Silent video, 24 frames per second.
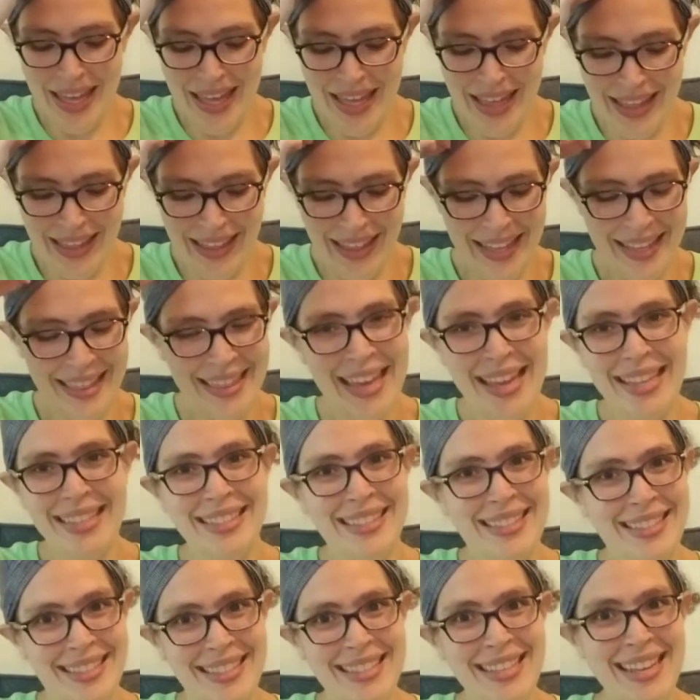like
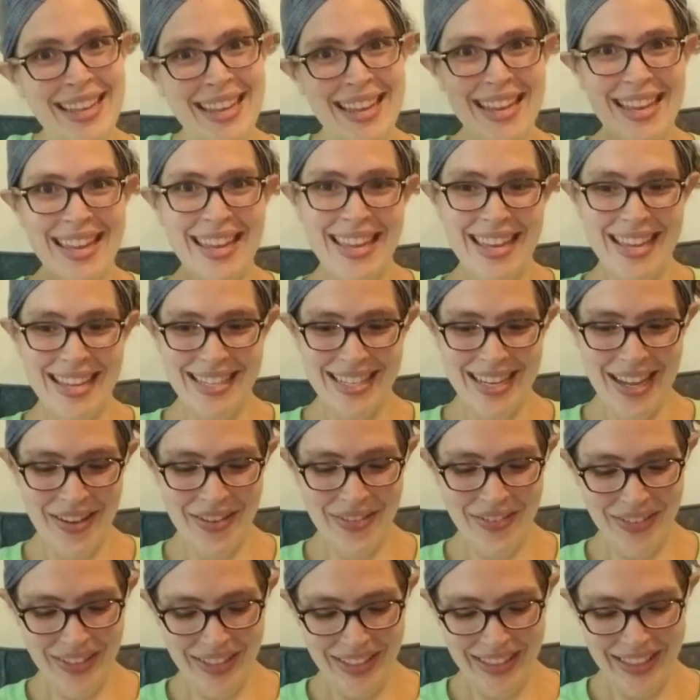that's
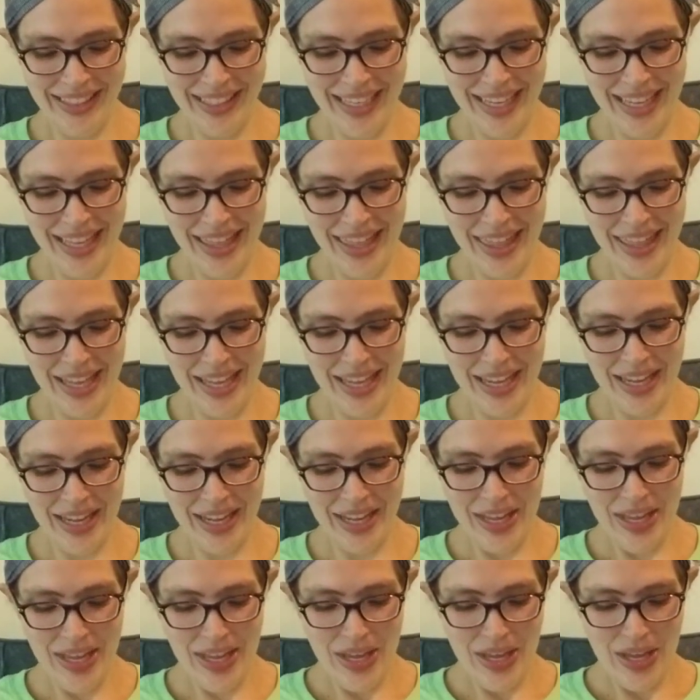definitely a thing.